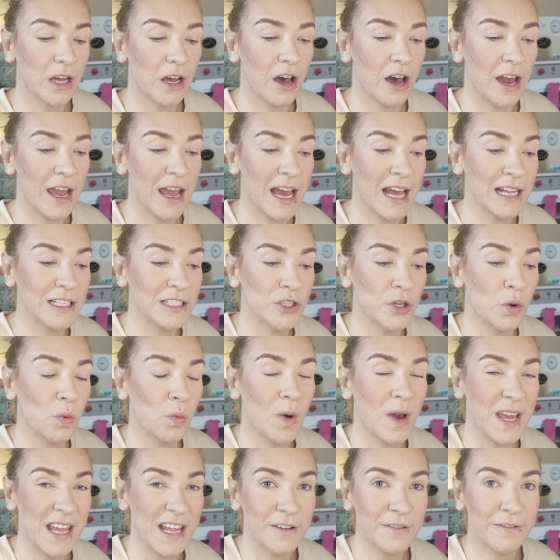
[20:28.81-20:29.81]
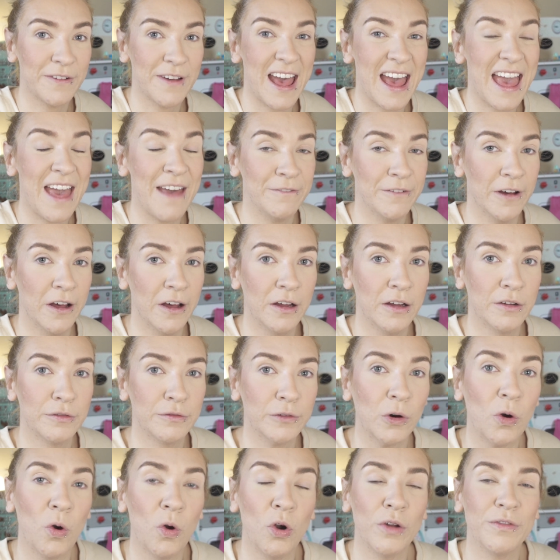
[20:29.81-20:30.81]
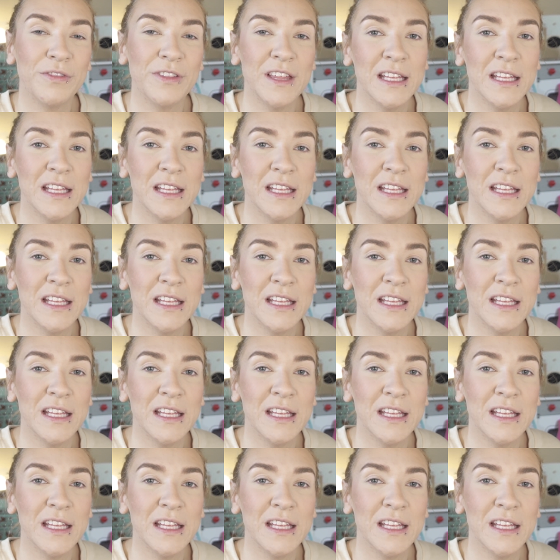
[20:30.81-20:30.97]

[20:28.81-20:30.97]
I had to wait forever for all of